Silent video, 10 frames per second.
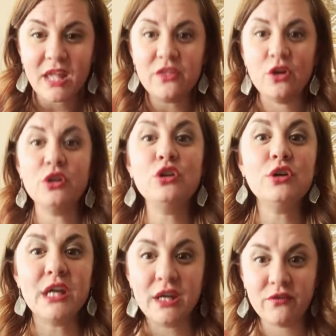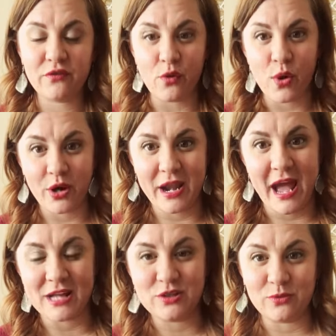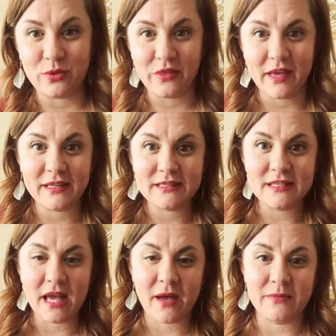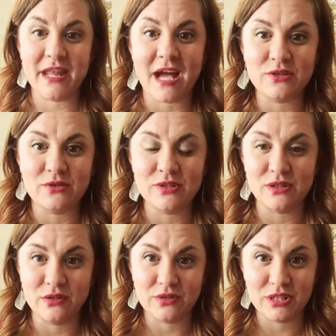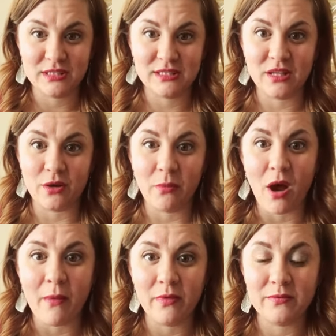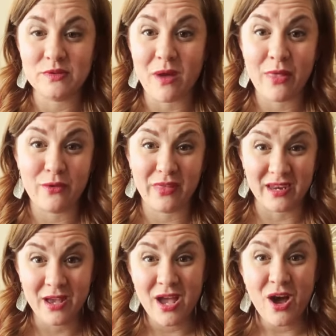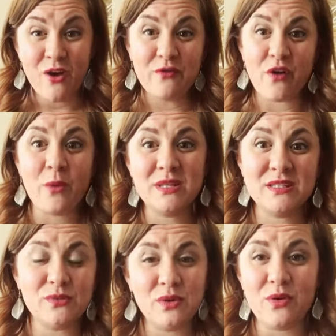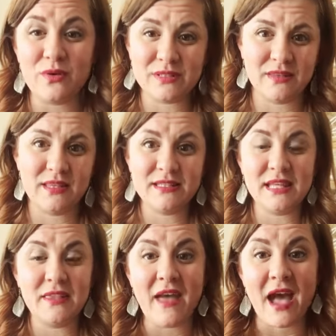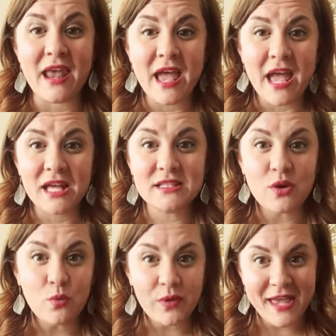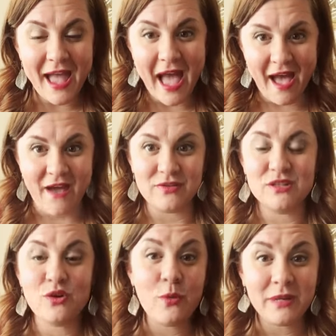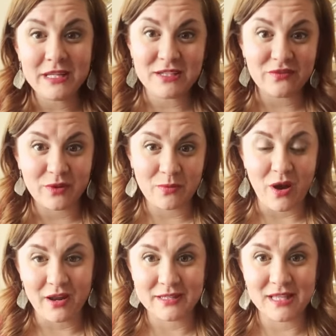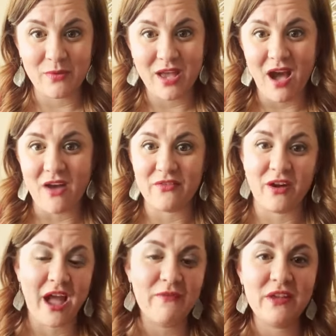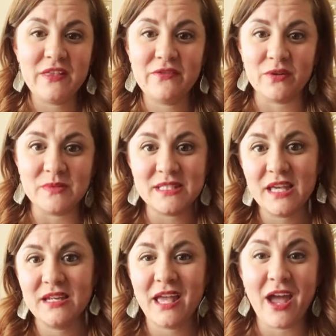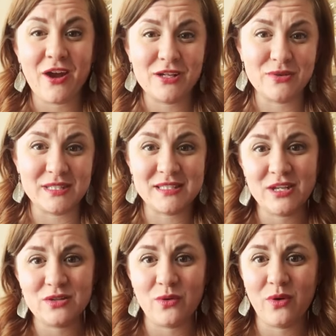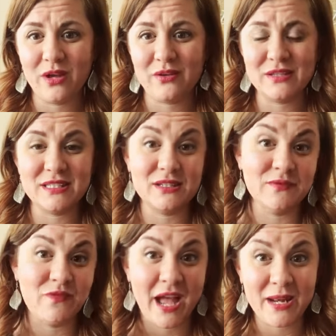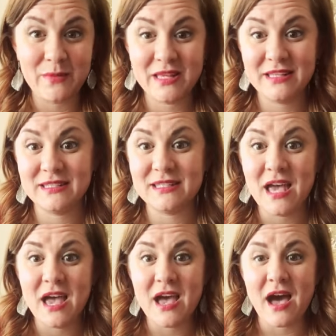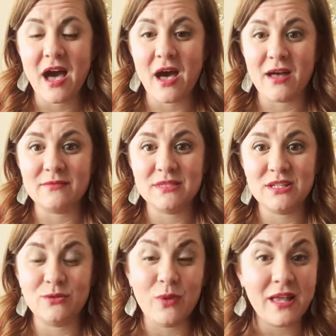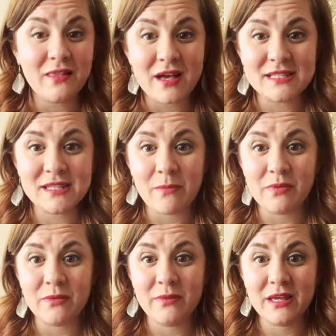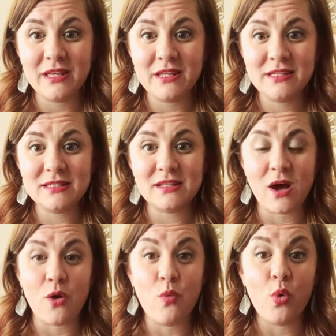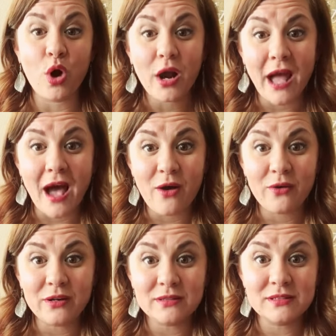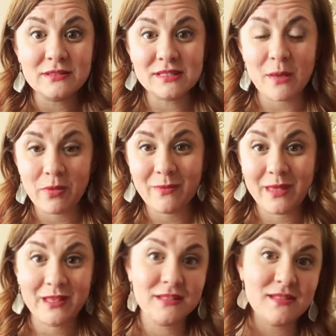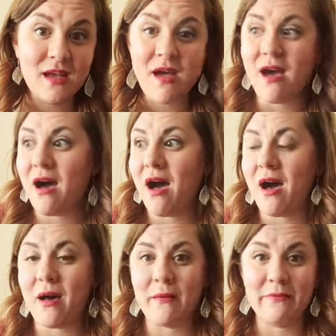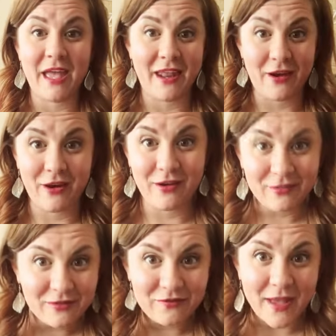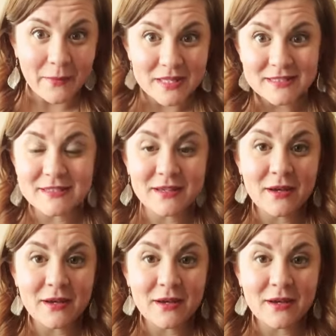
They're looking for natural things, natural solutions to their problems rather than pharmaceuticals and things like that. And so we have so many different products that we offer, everything from skincare to essential oils to vitamins, to weight loss supplements, workout supplements, and our famous